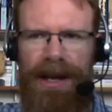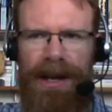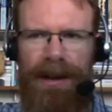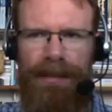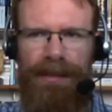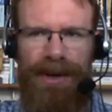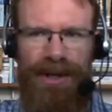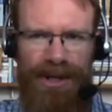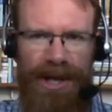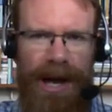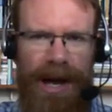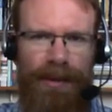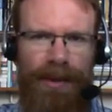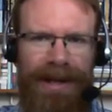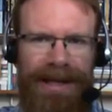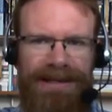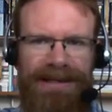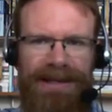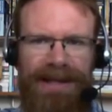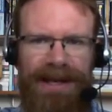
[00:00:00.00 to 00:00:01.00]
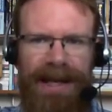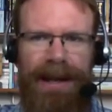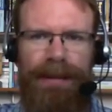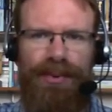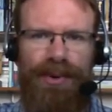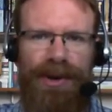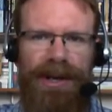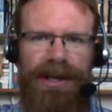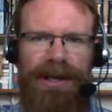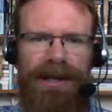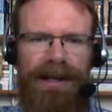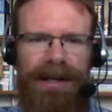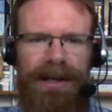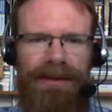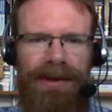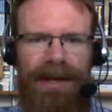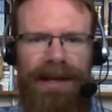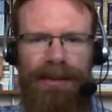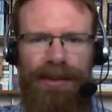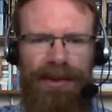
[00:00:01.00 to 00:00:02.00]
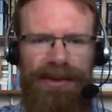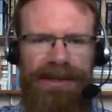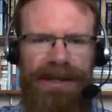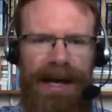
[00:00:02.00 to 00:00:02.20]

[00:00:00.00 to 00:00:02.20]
Uh, but Yahweh is the name printed in the Hebrew